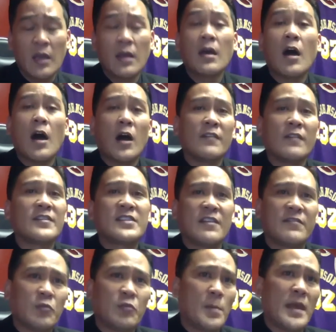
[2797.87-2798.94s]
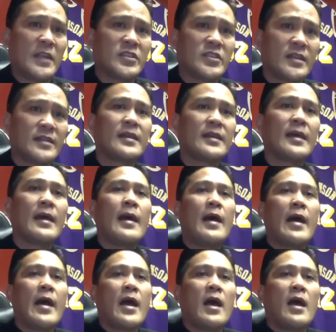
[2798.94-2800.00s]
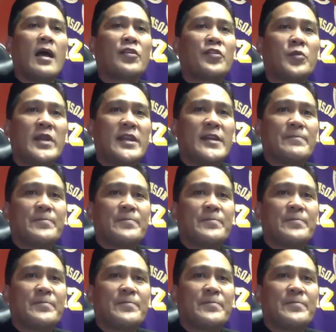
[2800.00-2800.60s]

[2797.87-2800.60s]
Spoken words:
all the stuff that we mentioned. 3,